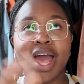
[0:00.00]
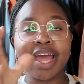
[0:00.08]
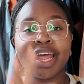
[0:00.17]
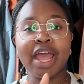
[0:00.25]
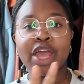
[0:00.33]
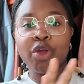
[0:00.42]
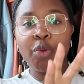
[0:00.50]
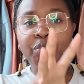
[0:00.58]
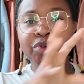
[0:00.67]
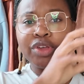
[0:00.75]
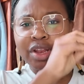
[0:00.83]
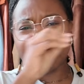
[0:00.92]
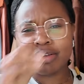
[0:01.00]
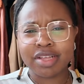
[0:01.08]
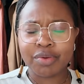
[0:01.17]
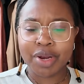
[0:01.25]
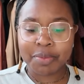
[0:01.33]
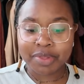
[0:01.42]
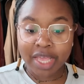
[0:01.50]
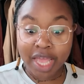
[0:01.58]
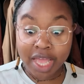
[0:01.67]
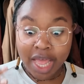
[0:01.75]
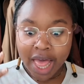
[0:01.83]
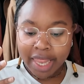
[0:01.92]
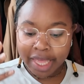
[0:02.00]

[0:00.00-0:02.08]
I hope you can understand what I'm saying.